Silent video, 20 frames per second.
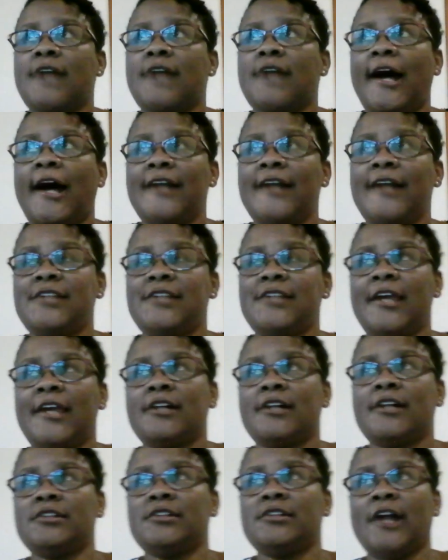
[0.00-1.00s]
I take
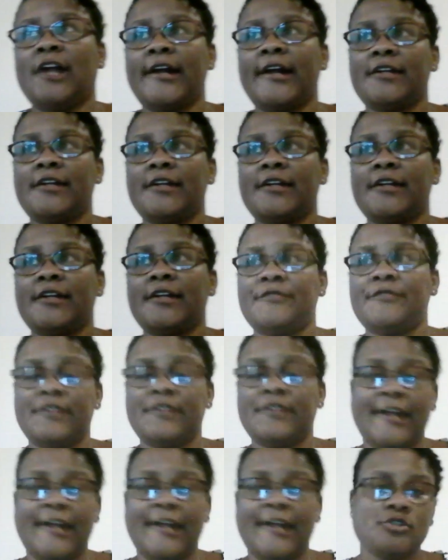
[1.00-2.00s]
a lot of
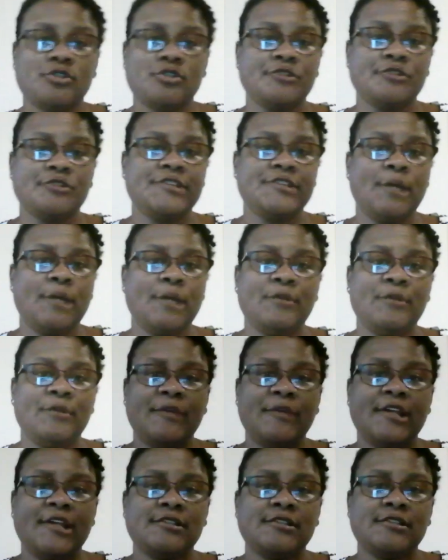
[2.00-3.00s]
natural
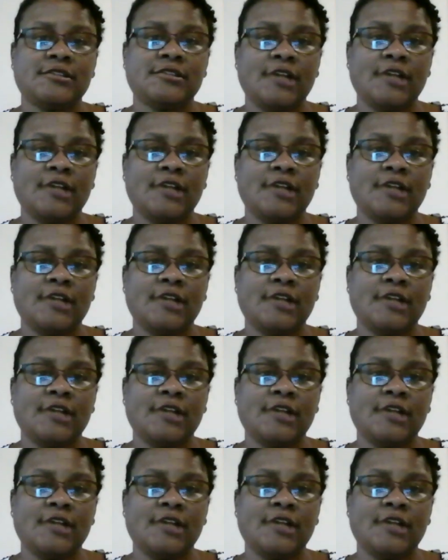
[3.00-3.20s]
supplements.